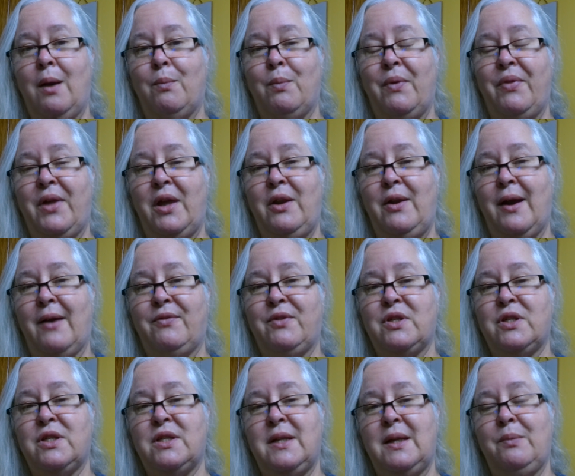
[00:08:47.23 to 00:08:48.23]
But then you have
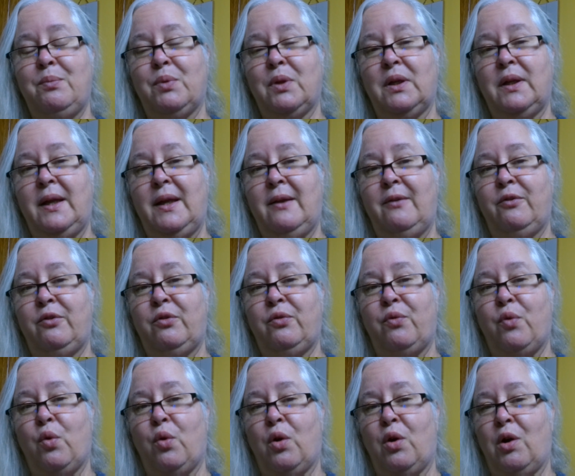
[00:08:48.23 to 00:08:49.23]
to steep the leaves
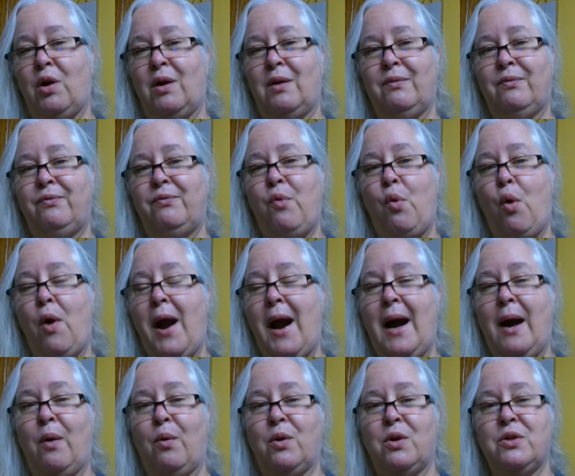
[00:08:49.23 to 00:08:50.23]
for 4
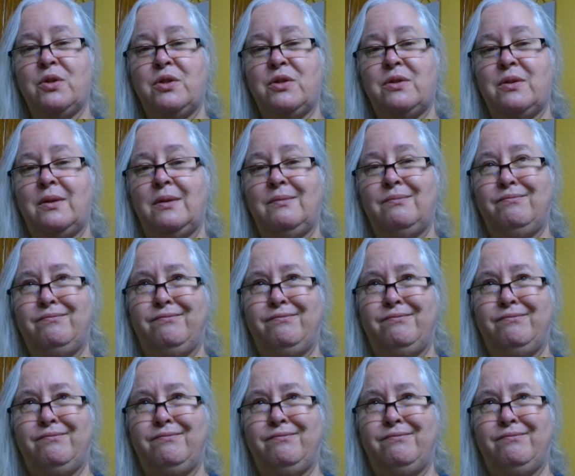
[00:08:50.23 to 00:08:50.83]
hours,